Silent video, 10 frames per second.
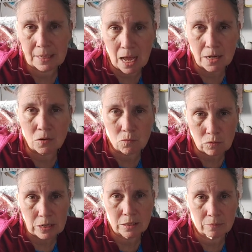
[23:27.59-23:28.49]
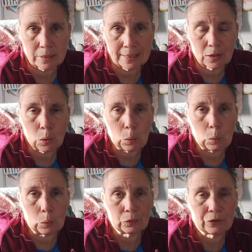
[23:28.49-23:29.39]
gotten really, really
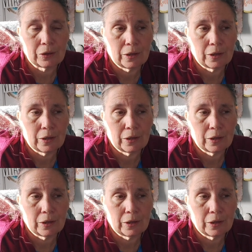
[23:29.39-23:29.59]
cold.